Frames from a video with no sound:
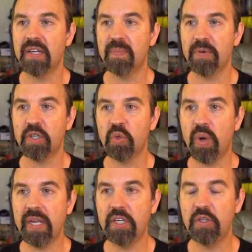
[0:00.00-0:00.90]
Number
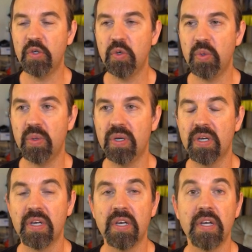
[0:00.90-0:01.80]
22.
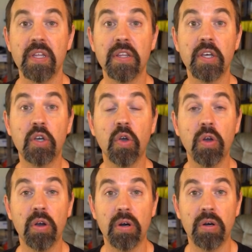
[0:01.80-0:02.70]
The
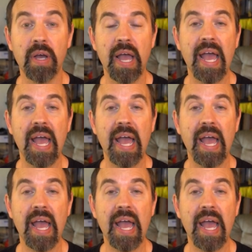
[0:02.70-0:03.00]
girl